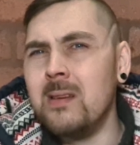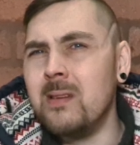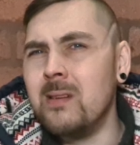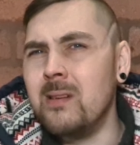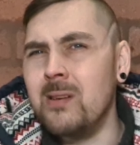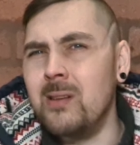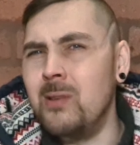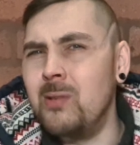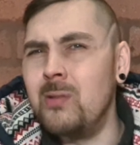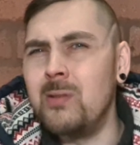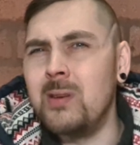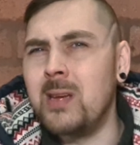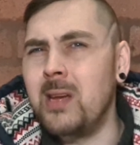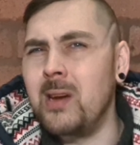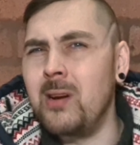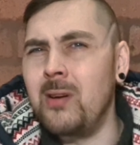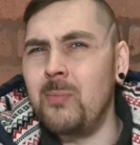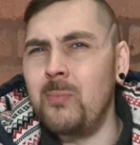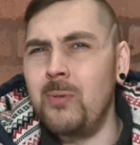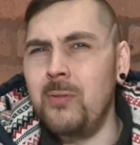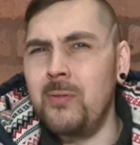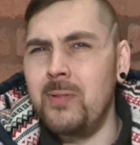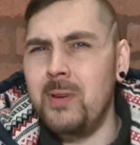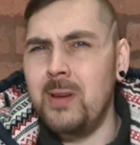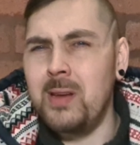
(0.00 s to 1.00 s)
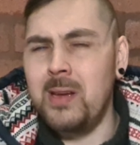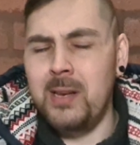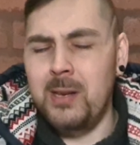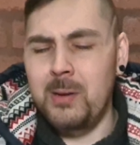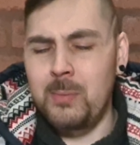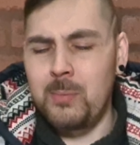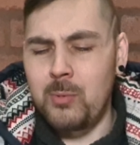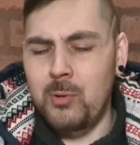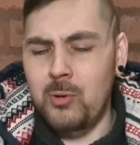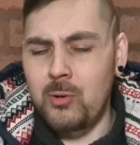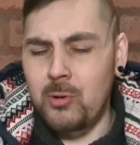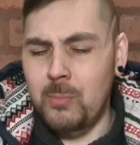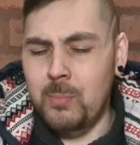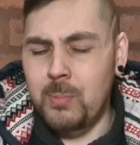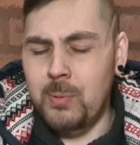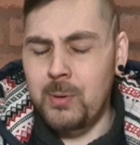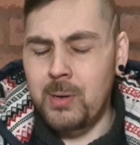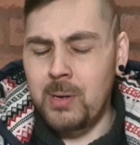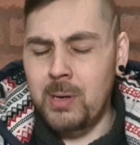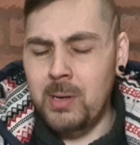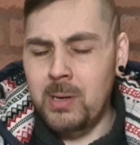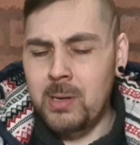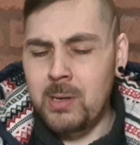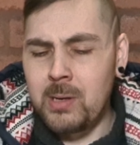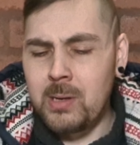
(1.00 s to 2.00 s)
I don't get on with it anymore.
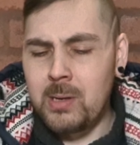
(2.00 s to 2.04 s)
But